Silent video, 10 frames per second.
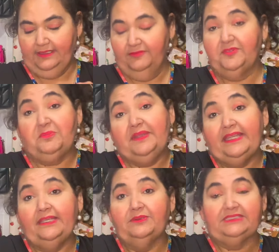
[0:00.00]
For
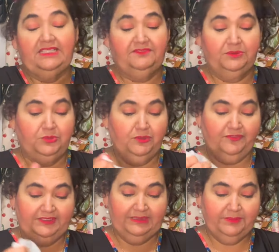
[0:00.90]
me, it was comfortable. For
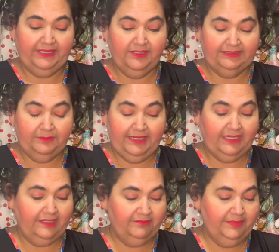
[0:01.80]
somebody else, it may
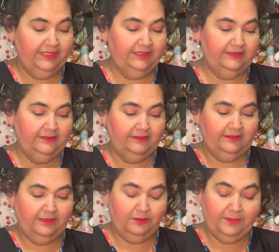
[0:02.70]
not have been,
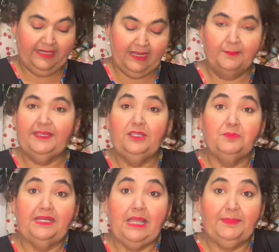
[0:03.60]
or may not be
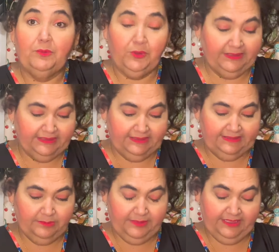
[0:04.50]
worth it to
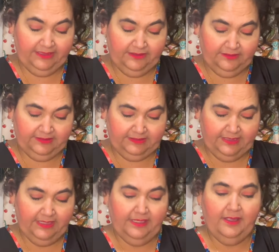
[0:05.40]
somebody else.
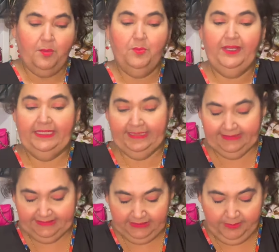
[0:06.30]
But it
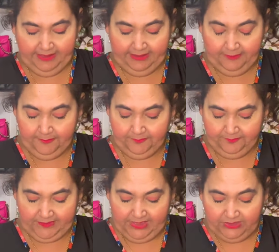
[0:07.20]
is to me.
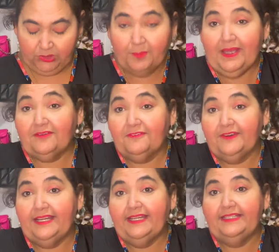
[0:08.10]
So I'm not
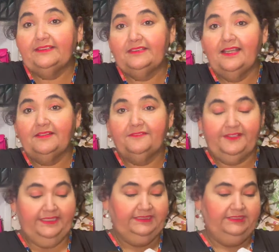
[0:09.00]
afraid
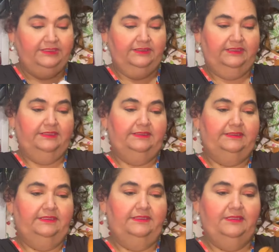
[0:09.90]
to do this.
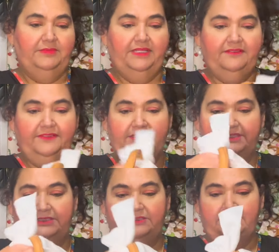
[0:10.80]
I'm not afraid to
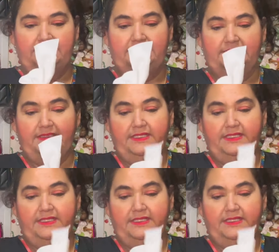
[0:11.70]
do this.